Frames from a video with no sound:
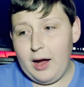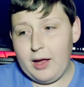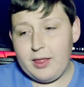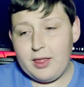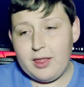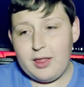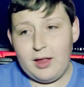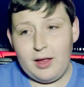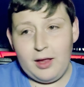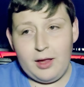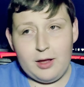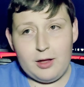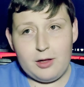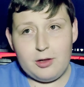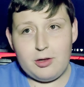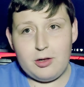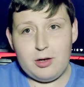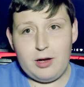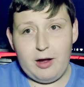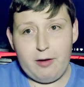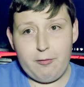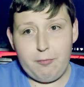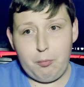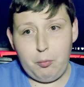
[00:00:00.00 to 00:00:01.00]
I think it
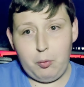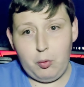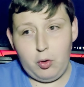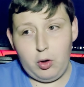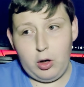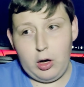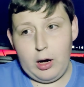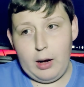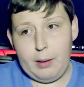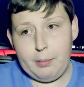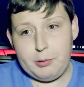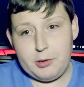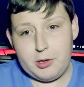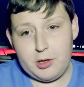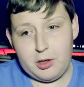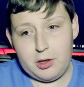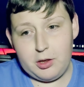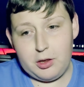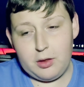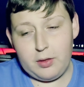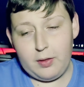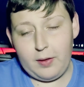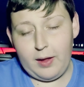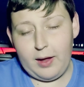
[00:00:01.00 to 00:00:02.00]
should have more
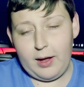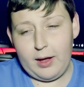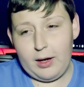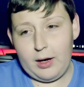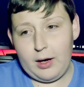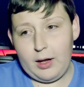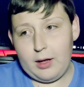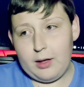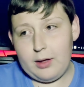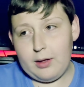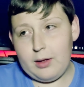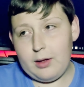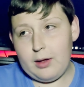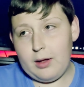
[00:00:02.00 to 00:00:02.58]
options than that.